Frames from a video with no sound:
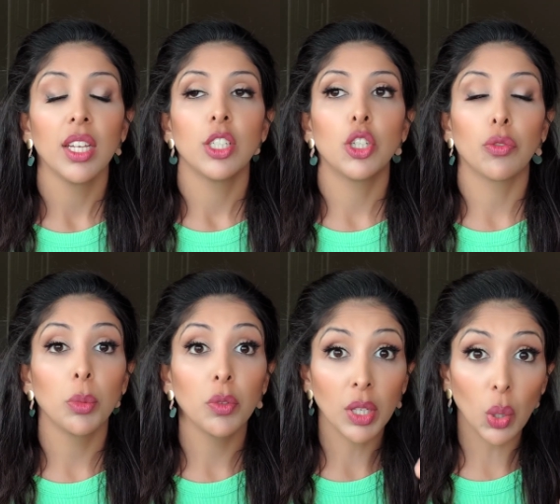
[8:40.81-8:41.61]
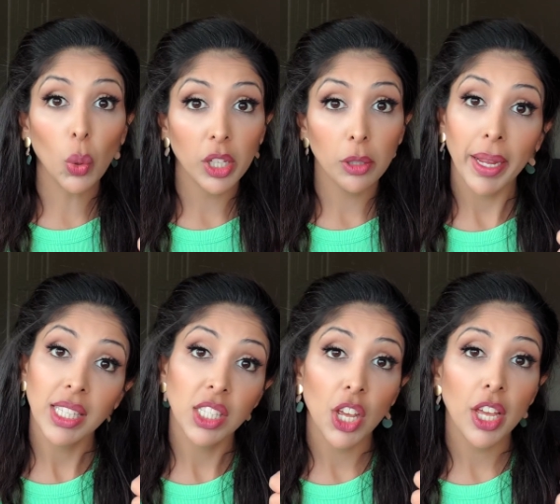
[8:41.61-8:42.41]
to remove the oil
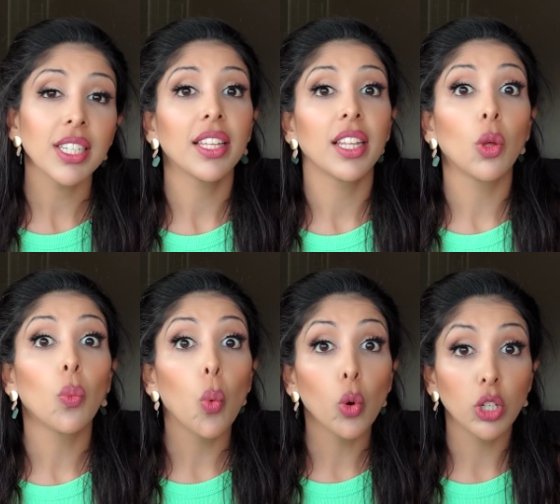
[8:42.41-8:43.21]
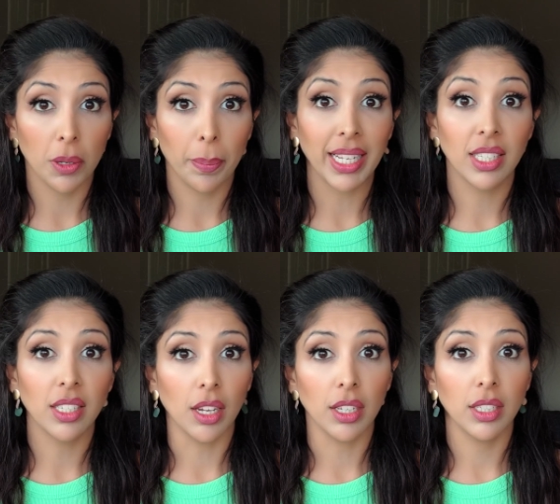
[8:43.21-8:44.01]
based dirt and then the water based
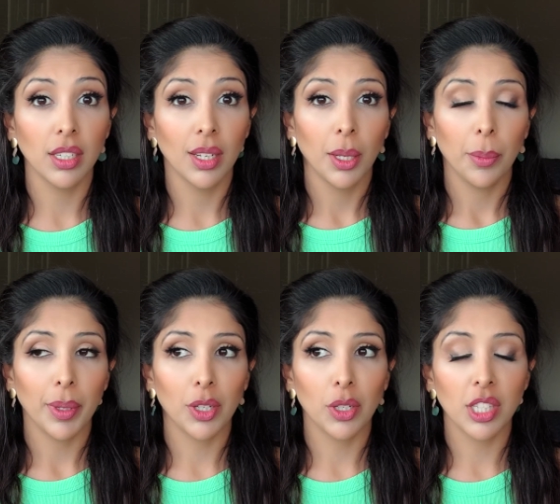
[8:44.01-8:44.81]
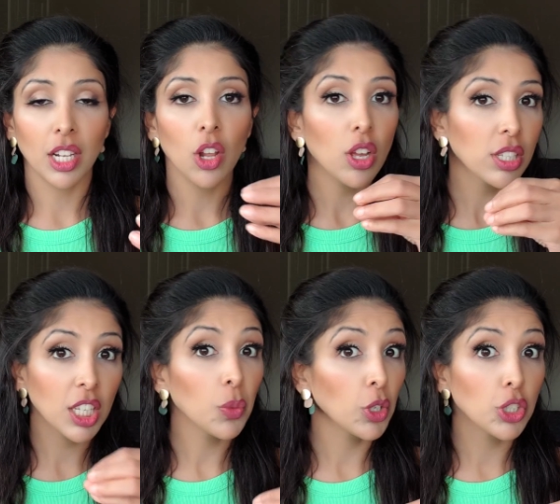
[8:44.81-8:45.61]
dirt. Because the last thing
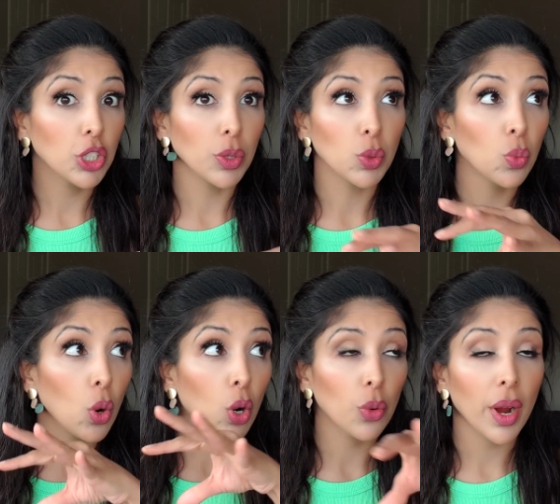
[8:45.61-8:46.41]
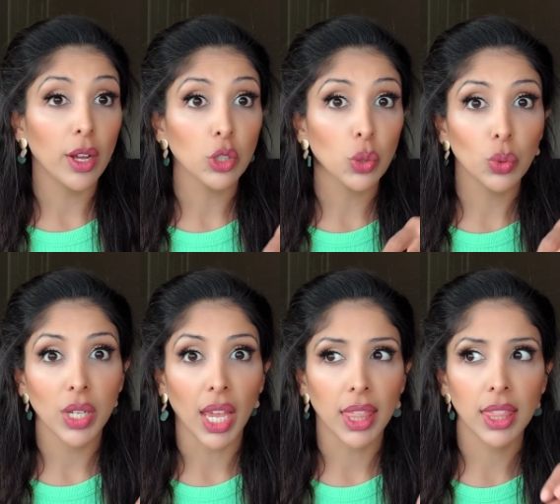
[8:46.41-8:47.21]
you want to do is walk around all
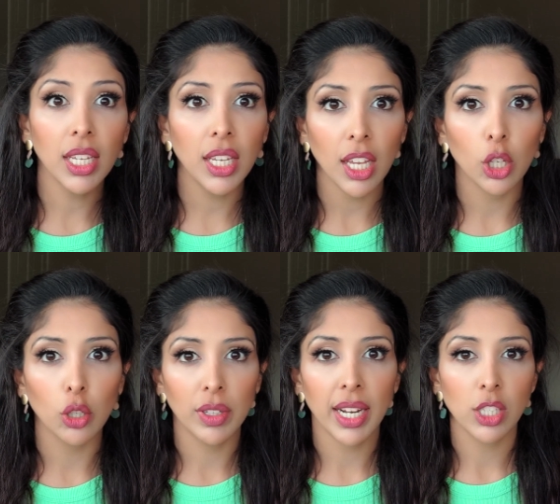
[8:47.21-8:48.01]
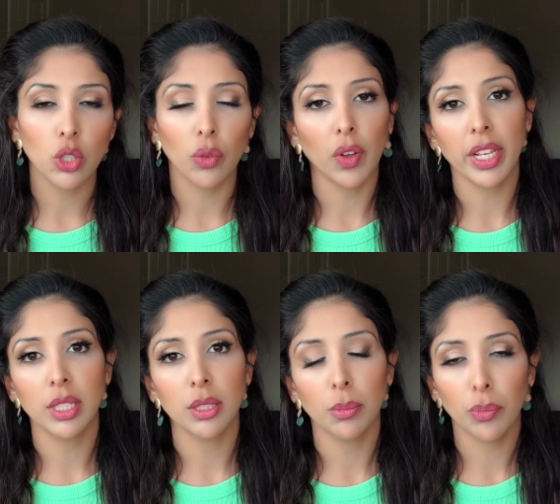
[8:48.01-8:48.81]
day thinking you've cleansed your
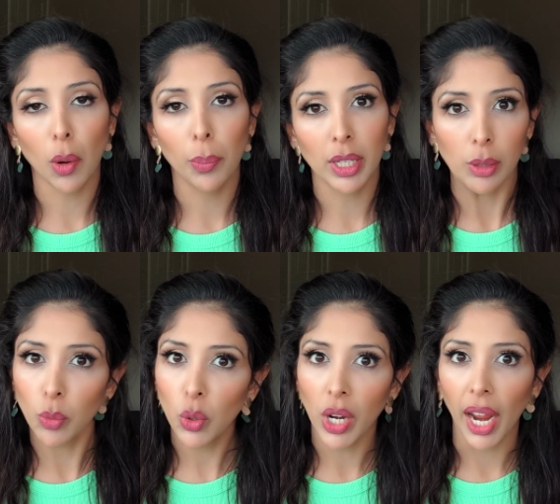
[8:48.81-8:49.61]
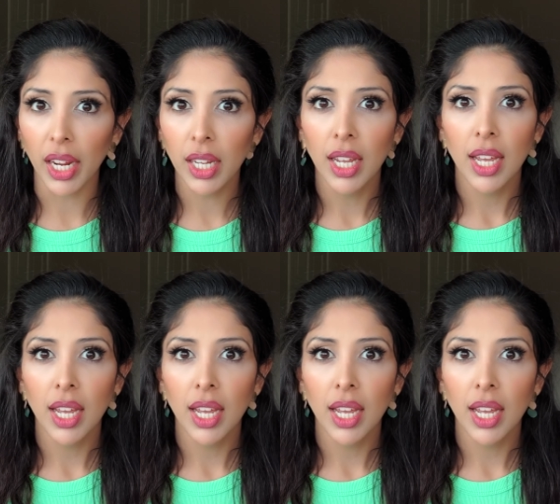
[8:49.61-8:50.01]
face properly in the morning,